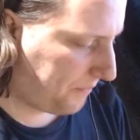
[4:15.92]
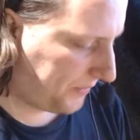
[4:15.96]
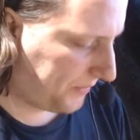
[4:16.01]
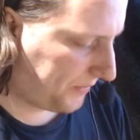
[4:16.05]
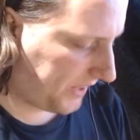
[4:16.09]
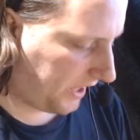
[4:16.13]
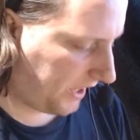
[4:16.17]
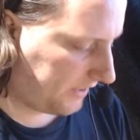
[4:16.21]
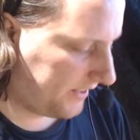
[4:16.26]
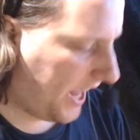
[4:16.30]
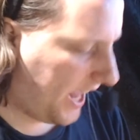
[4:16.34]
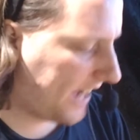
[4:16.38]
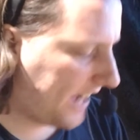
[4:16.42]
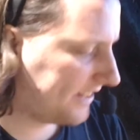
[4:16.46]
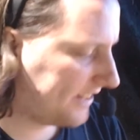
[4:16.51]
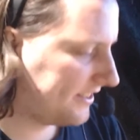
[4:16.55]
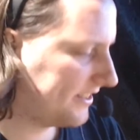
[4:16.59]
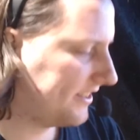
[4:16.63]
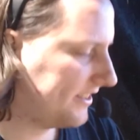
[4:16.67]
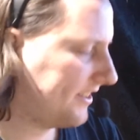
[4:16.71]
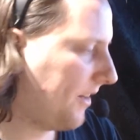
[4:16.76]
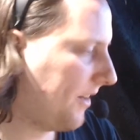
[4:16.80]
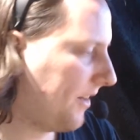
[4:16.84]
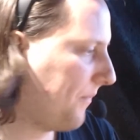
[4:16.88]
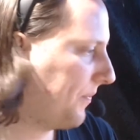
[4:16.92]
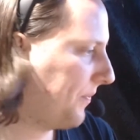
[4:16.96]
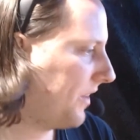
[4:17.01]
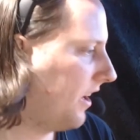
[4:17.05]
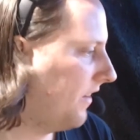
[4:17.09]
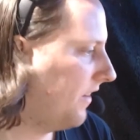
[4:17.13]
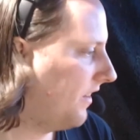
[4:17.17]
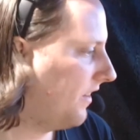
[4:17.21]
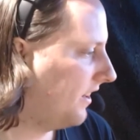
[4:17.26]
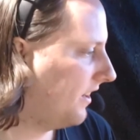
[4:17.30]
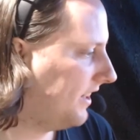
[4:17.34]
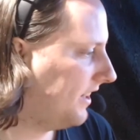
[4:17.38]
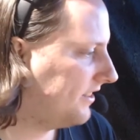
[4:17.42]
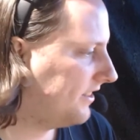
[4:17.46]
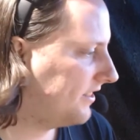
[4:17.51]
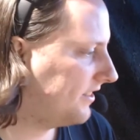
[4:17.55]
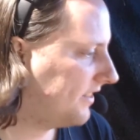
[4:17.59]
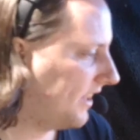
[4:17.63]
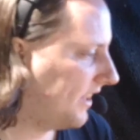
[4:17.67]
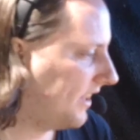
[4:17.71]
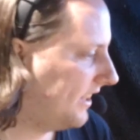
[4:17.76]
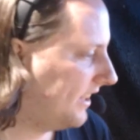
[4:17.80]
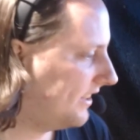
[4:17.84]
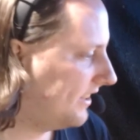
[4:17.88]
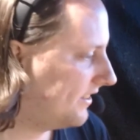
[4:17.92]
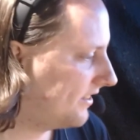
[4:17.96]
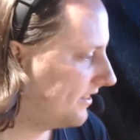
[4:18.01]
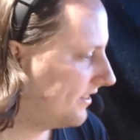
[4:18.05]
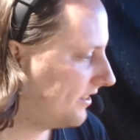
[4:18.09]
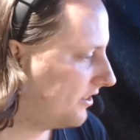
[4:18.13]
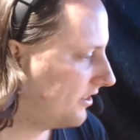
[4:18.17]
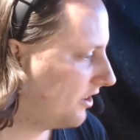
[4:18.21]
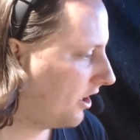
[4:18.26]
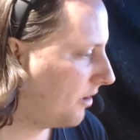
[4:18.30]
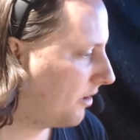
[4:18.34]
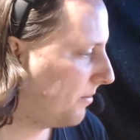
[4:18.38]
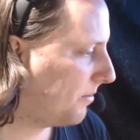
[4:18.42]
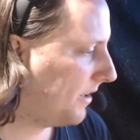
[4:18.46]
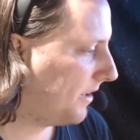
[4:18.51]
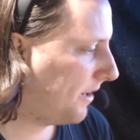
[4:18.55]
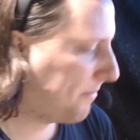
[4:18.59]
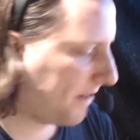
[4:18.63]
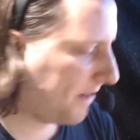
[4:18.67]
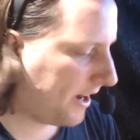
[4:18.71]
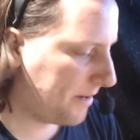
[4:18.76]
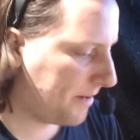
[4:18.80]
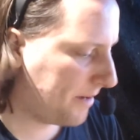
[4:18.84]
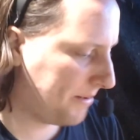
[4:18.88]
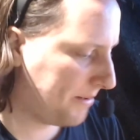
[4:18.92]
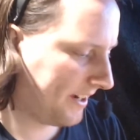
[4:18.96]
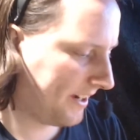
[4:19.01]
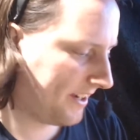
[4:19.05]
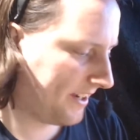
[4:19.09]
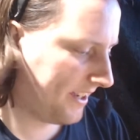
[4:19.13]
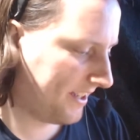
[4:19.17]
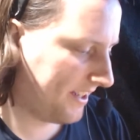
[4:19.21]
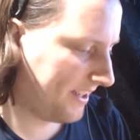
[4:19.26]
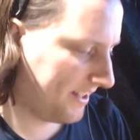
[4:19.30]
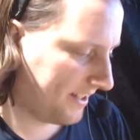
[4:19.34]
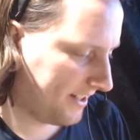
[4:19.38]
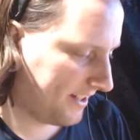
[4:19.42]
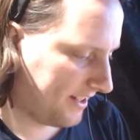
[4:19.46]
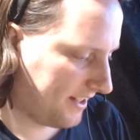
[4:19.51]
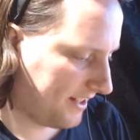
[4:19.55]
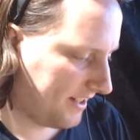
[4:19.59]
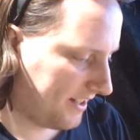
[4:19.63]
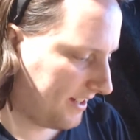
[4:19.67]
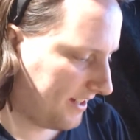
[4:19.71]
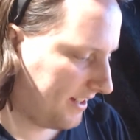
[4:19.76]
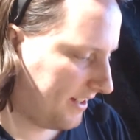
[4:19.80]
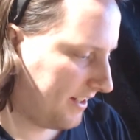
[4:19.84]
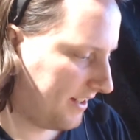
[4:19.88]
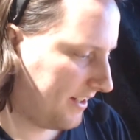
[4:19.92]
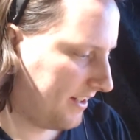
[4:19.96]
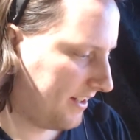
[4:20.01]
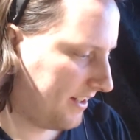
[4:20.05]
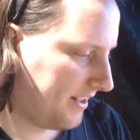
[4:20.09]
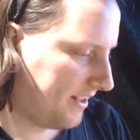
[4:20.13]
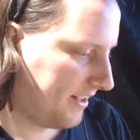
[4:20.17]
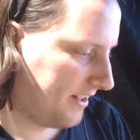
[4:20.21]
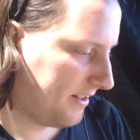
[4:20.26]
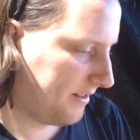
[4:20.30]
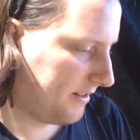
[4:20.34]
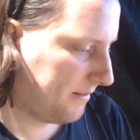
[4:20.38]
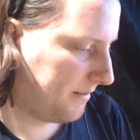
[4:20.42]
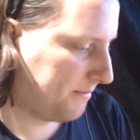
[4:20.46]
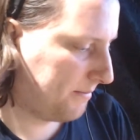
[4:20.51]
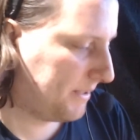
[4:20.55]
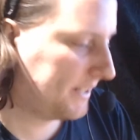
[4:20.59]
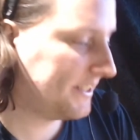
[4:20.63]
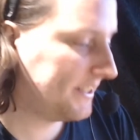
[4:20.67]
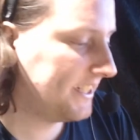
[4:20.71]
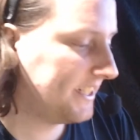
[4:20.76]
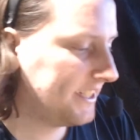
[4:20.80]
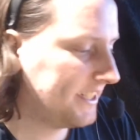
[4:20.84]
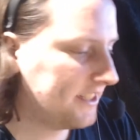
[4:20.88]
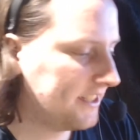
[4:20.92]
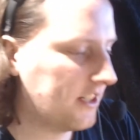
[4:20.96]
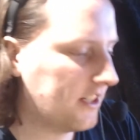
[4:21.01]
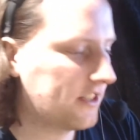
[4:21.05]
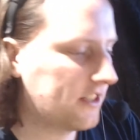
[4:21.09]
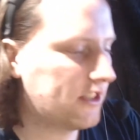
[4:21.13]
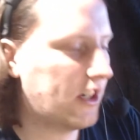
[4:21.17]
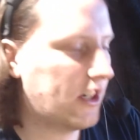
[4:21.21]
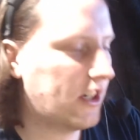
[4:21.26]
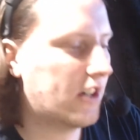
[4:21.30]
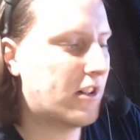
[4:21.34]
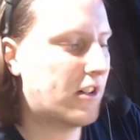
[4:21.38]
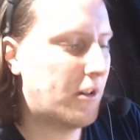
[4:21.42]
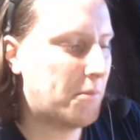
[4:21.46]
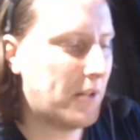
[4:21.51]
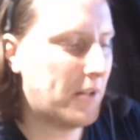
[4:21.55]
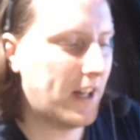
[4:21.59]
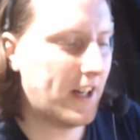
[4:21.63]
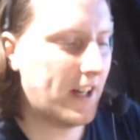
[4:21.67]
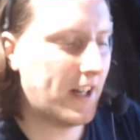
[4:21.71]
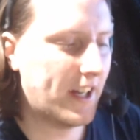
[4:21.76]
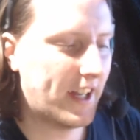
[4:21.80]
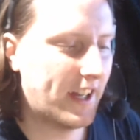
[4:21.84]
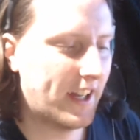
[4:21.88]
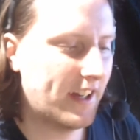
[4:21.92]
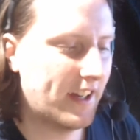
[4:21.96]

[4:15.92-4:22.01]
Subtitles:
Next on the list is Choco Pie Party Pack. Petite Choco Pie.